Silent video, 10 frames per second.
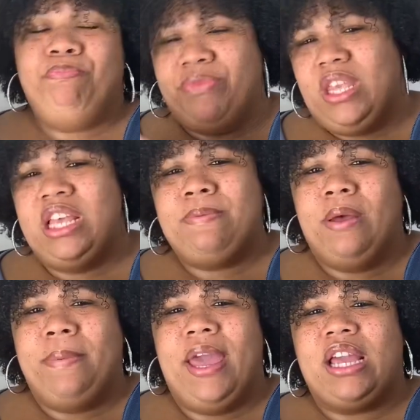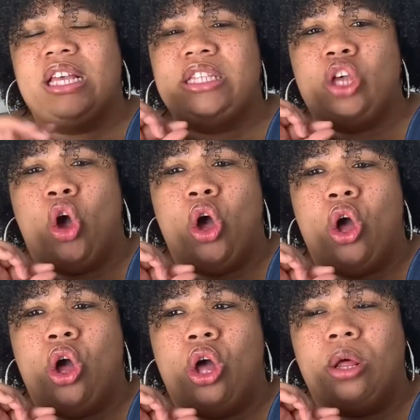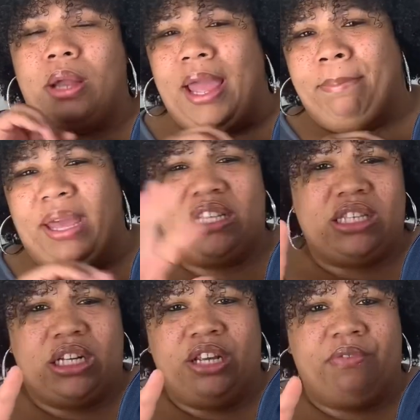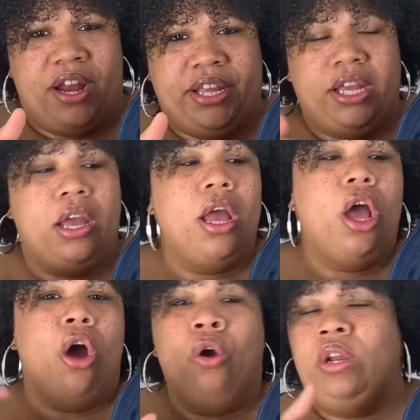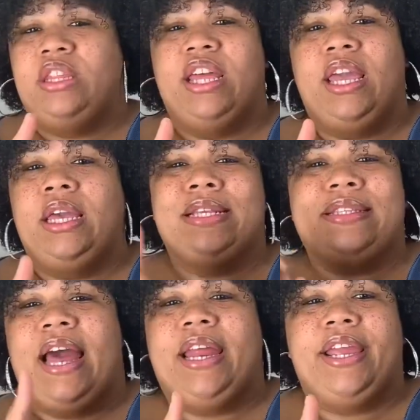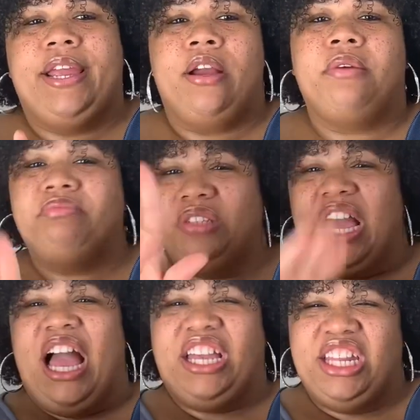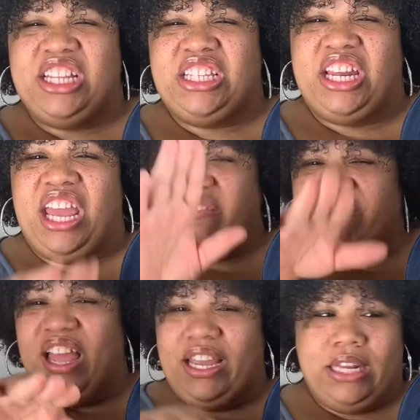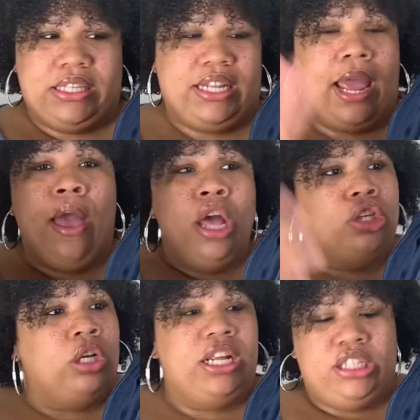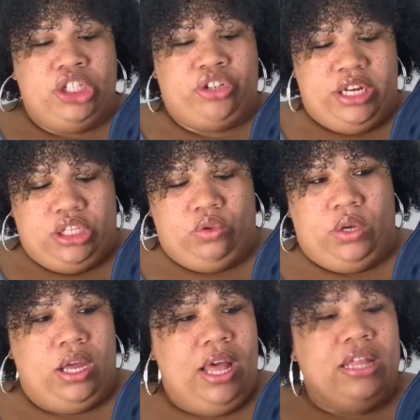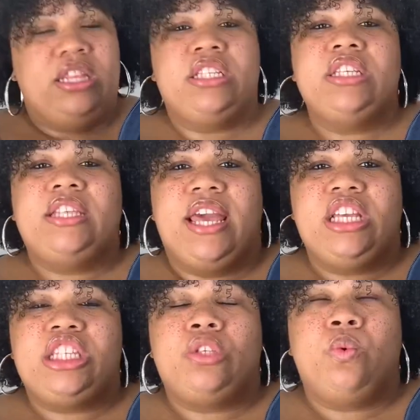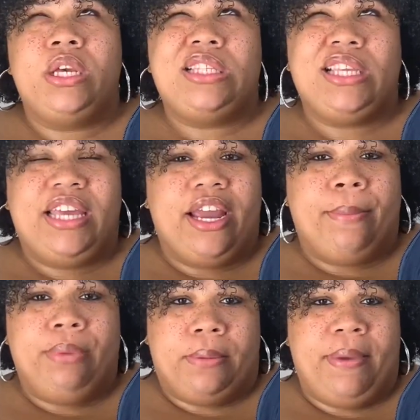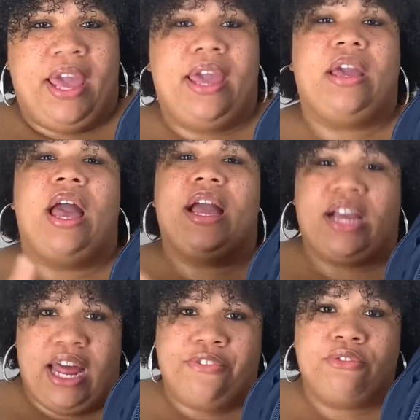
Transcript: his book bag is like basically ready. Only thing is not in here. I'll get into that. So let's get straight into it. This is a Swiss Gear book bag. I didn't get